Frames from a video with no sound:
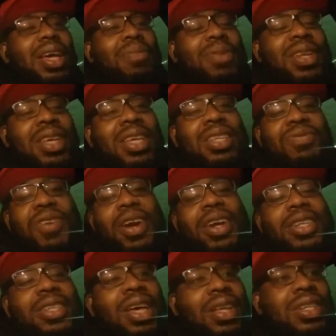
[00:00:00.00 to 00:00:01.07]
I mean, the kid's very
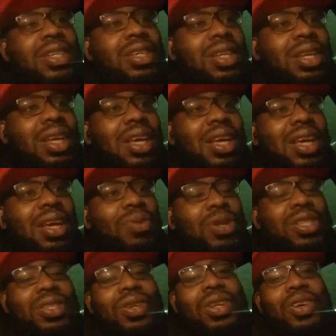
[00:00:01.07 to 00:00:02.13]
intelligent which
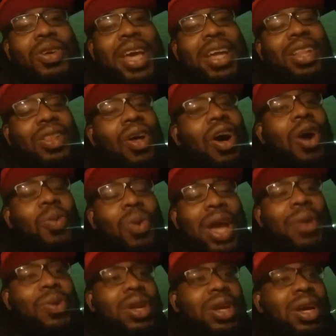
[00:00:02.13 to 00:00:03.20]
is going to take a long
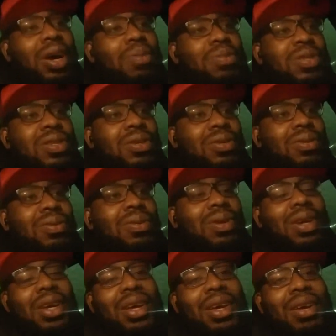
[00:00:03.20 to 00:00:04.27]
way when it comes to
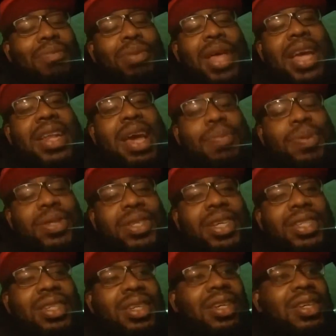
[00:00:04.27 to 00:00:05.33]
playing that
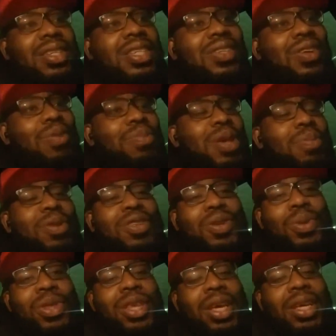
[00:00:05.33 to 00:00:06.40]
position because he's going to be able to do
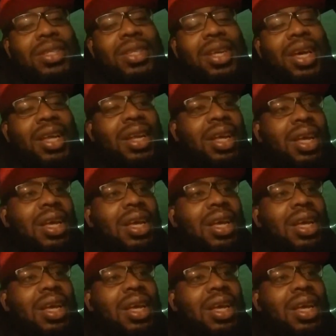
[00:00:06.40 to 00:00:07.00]
things that